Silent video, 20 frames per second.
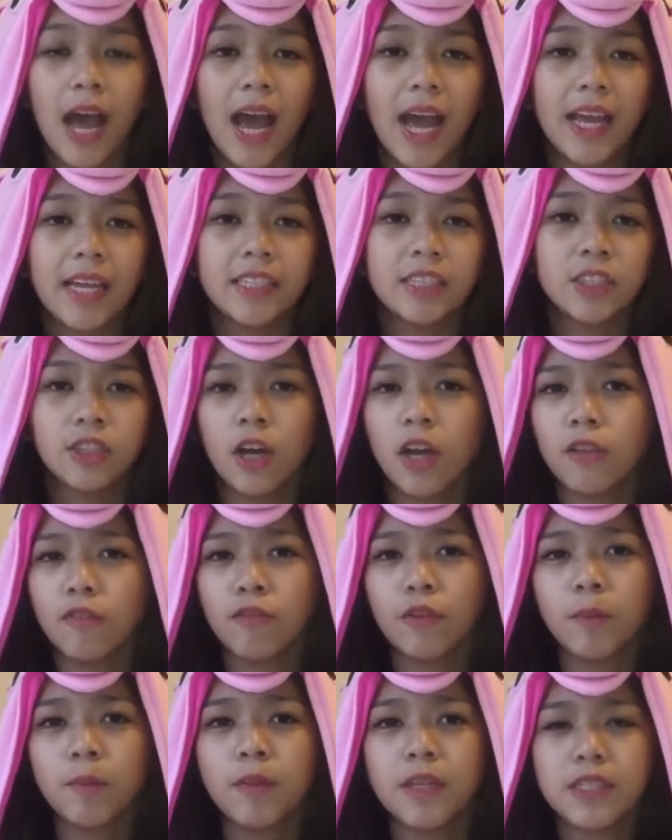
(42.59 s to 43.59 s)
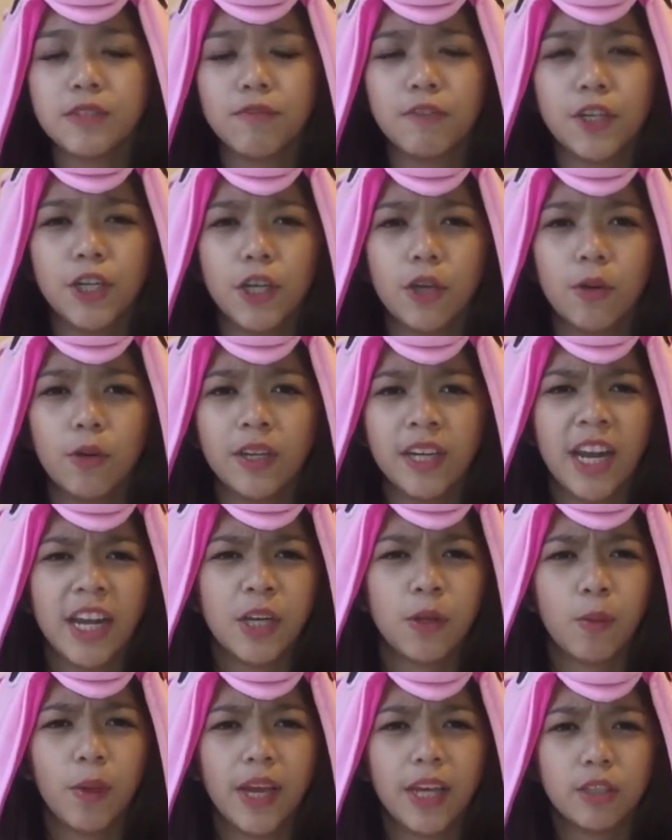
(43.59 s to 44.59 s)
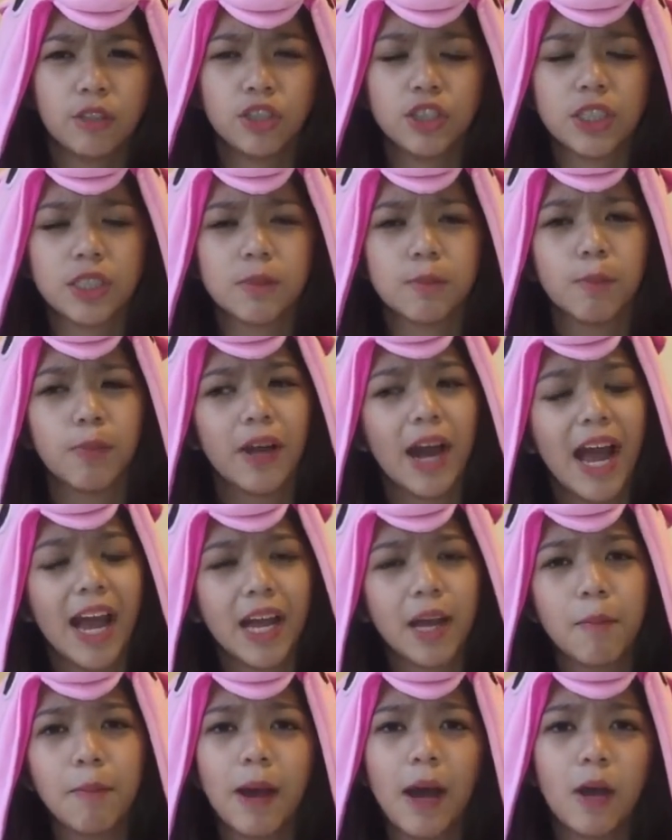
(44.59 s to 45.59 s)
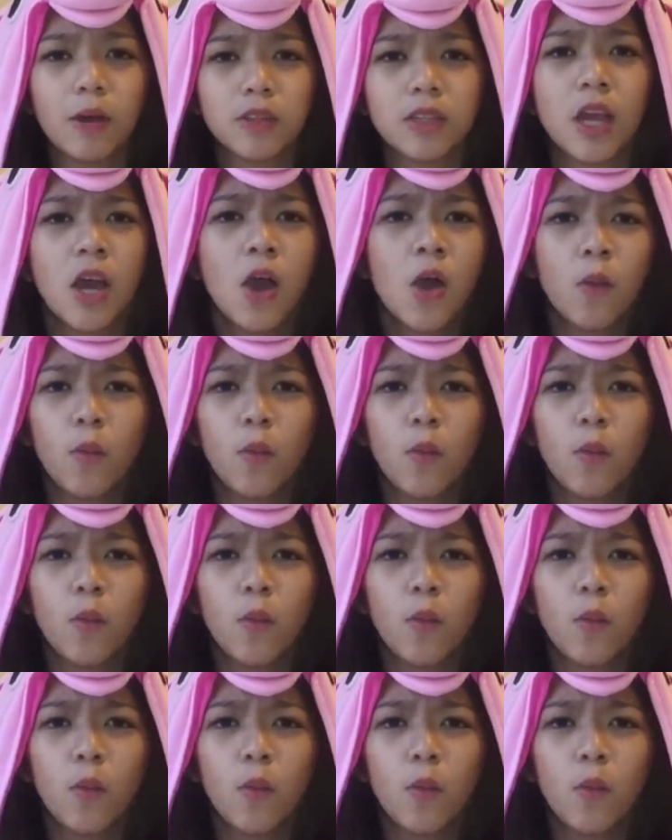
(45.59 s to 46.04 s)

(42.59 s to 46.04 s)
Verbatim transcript: I did not film this video in any way to just brag about